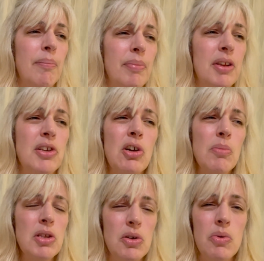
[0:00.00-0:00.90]
The
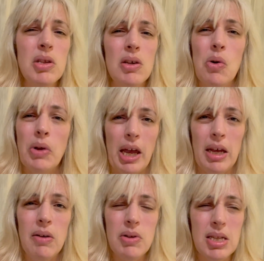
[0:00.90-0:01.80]
tiramisu was okay.
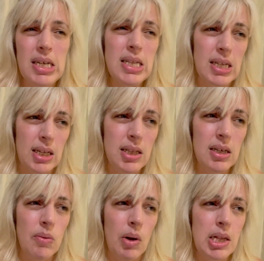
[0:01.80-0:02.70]
It was decent.
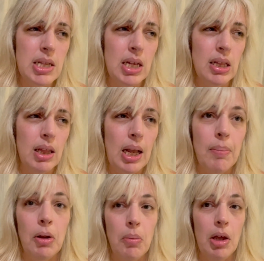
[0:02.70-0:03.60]
It wasn't like
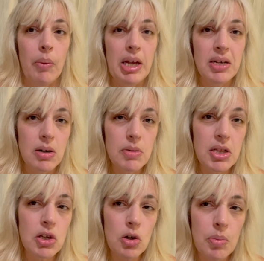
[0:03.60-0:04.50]
blow me away
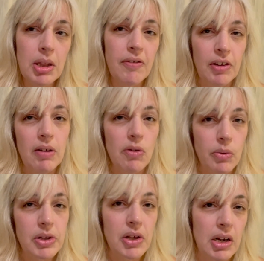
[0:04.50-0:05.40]
tiramisu, but the flavor
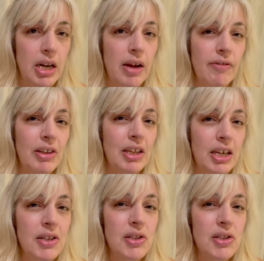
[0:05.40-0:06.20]
was good and everything.